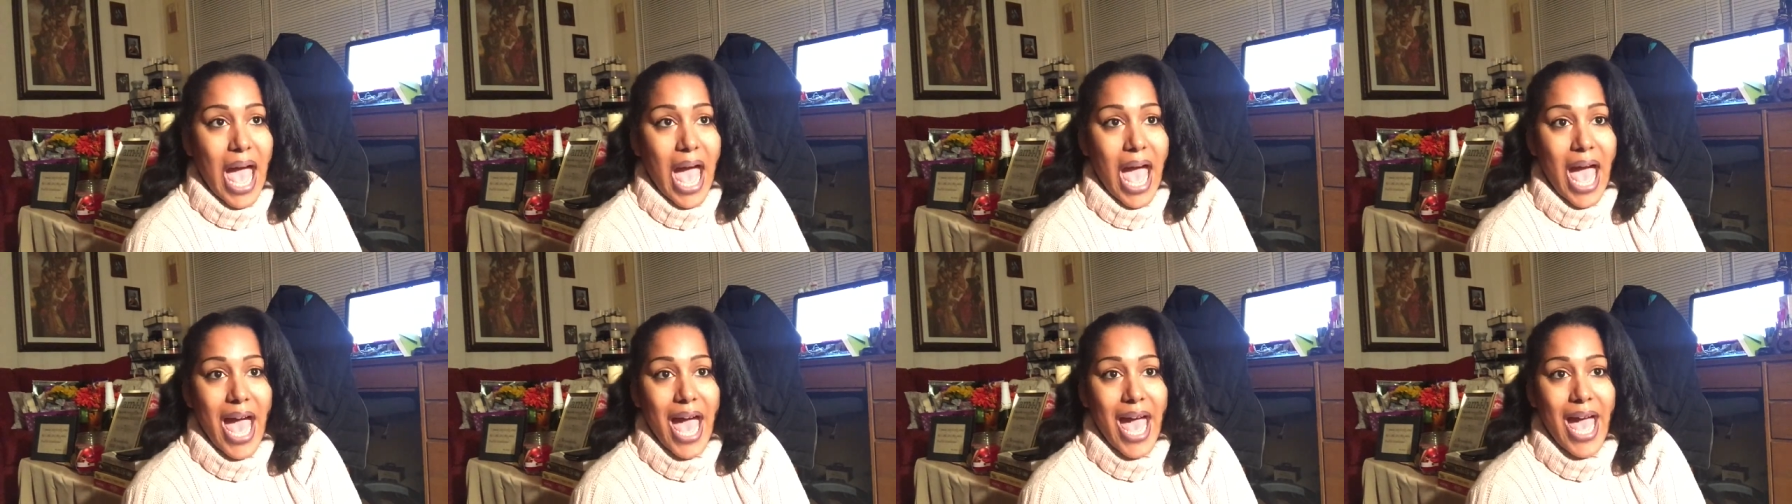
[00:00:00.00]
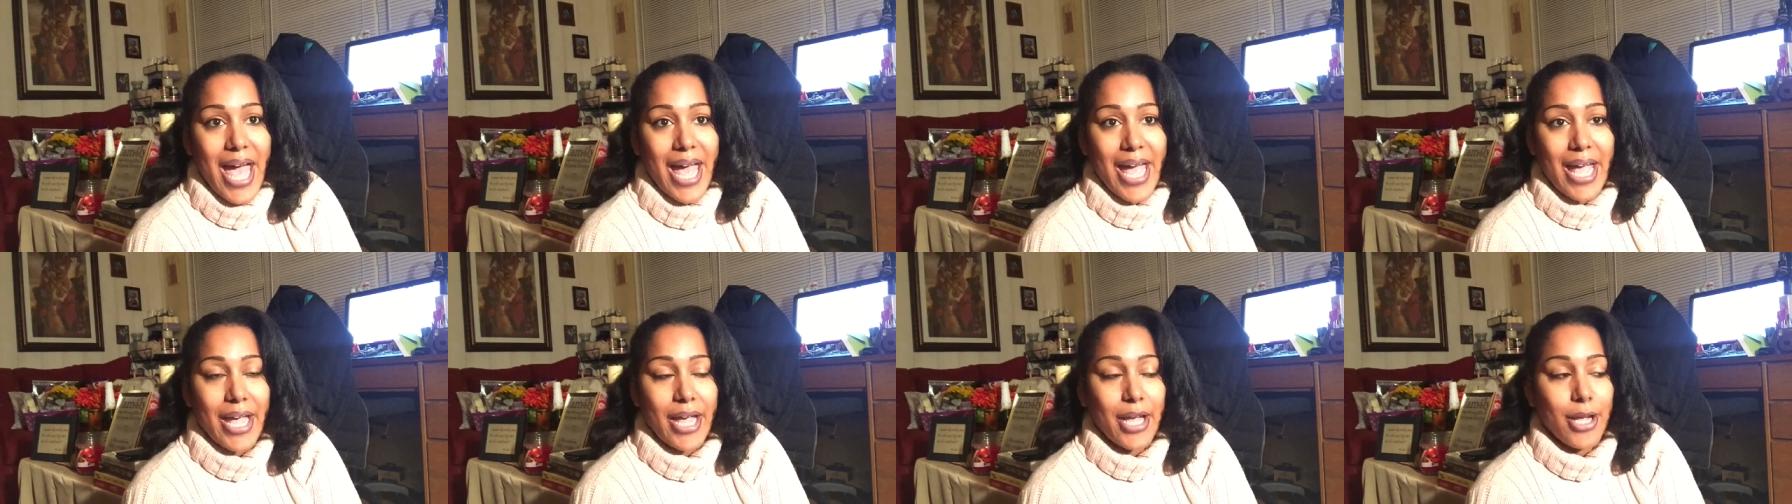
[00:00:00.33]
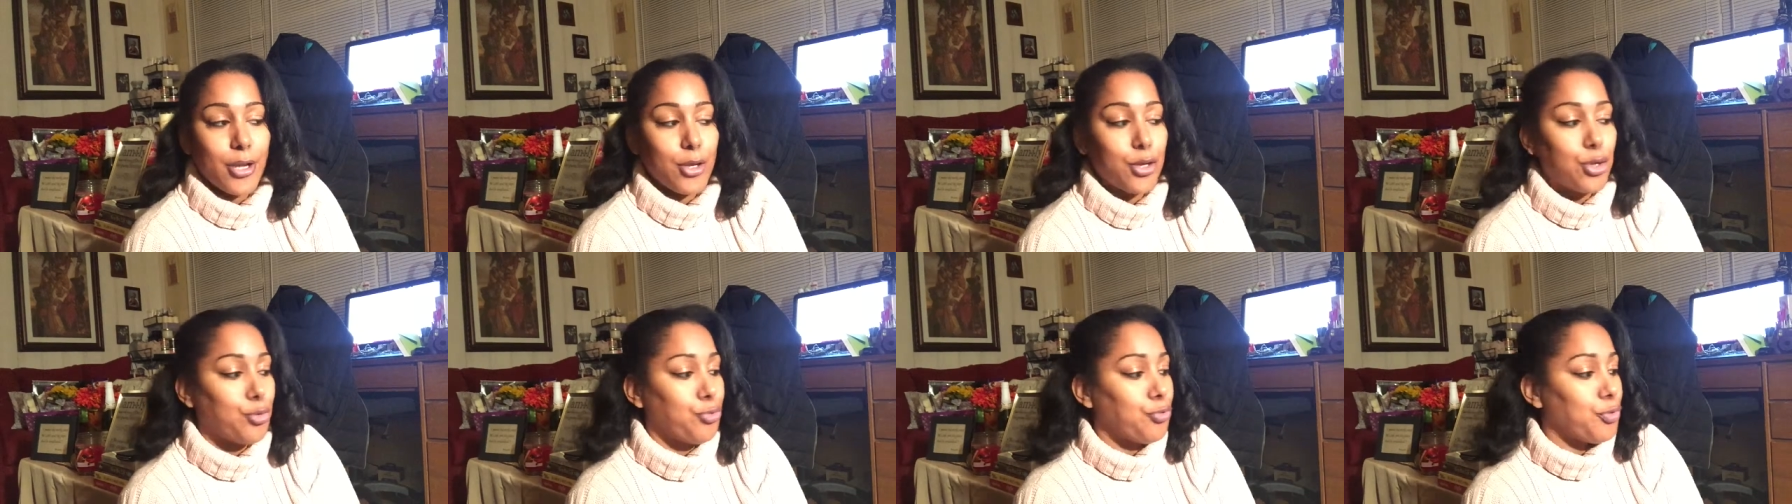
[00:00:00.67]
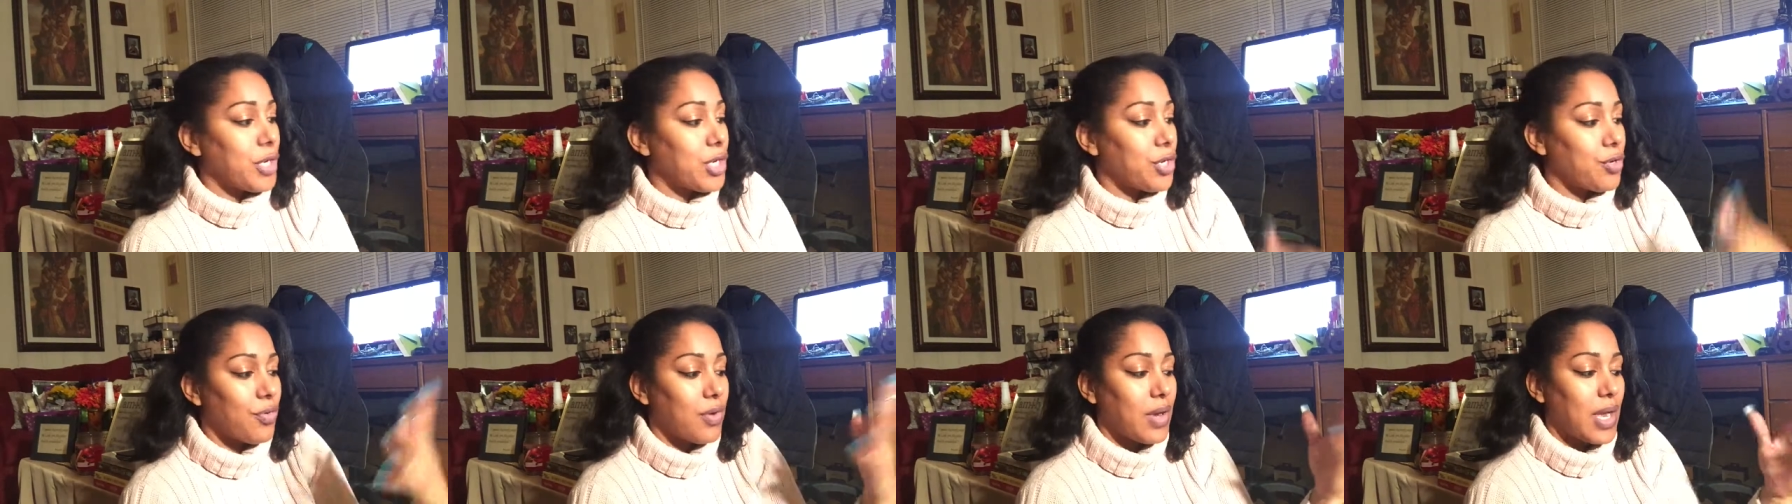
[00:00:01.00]
I
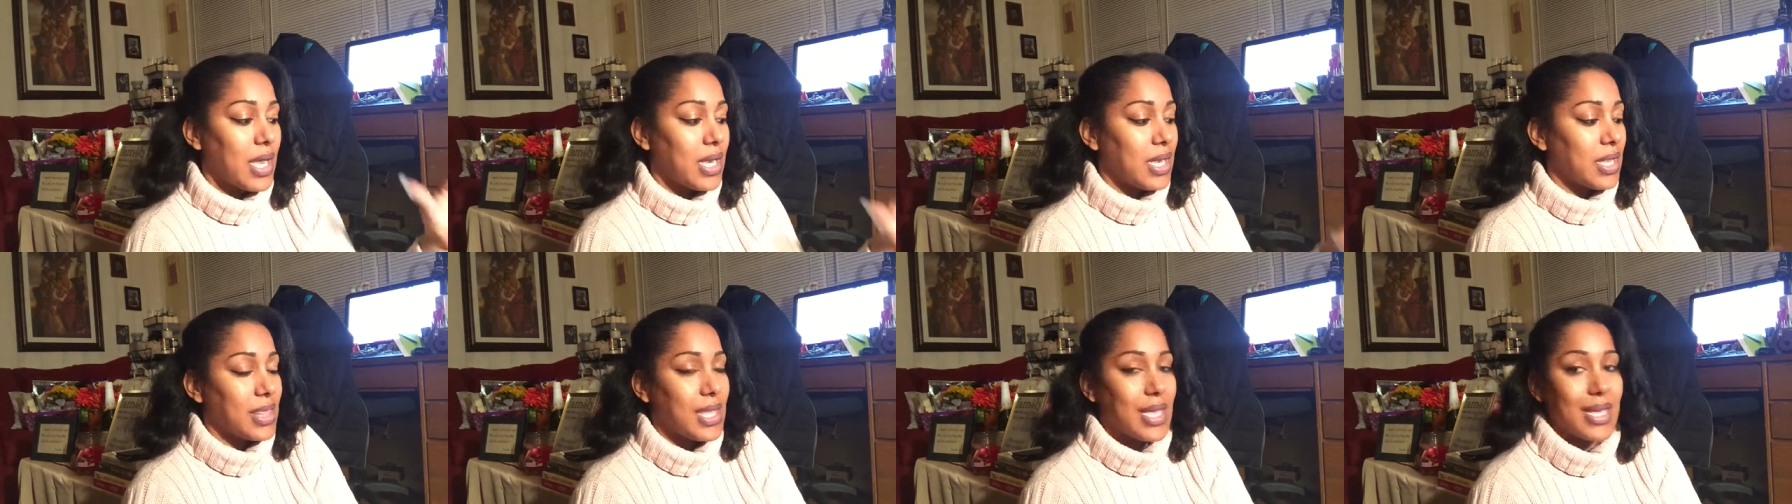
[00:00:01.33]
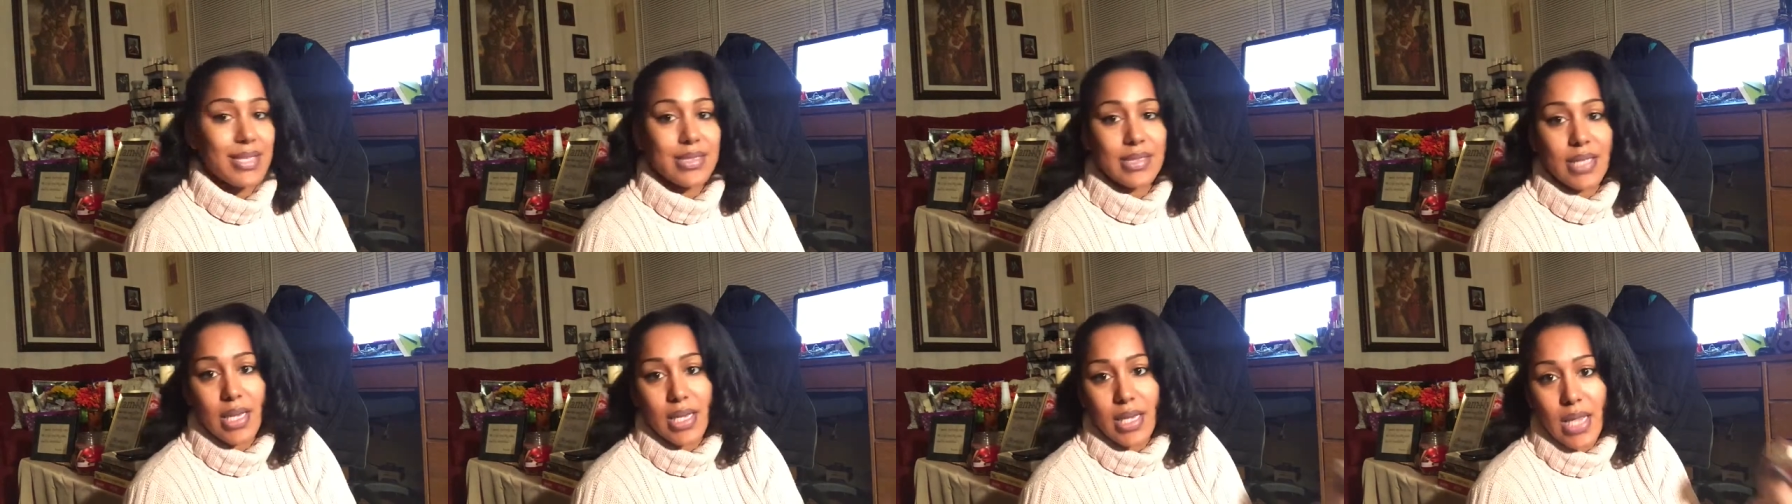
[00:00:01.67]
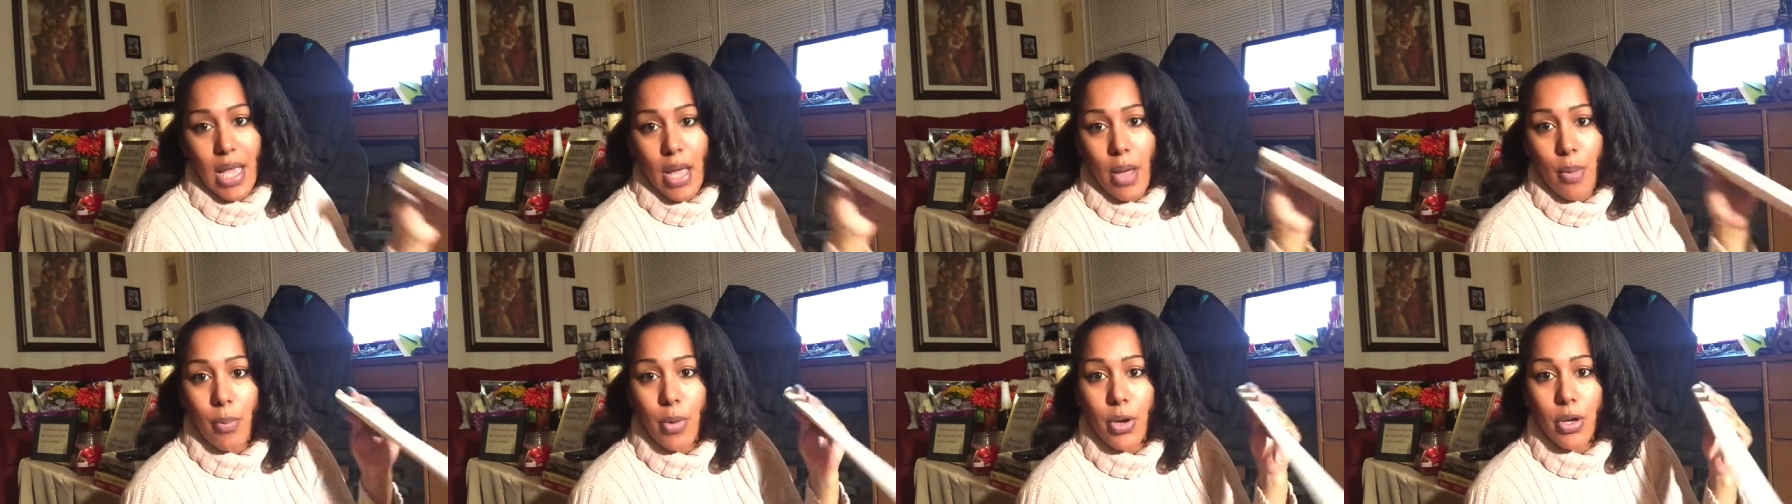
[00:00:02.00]
recreated things like now I'm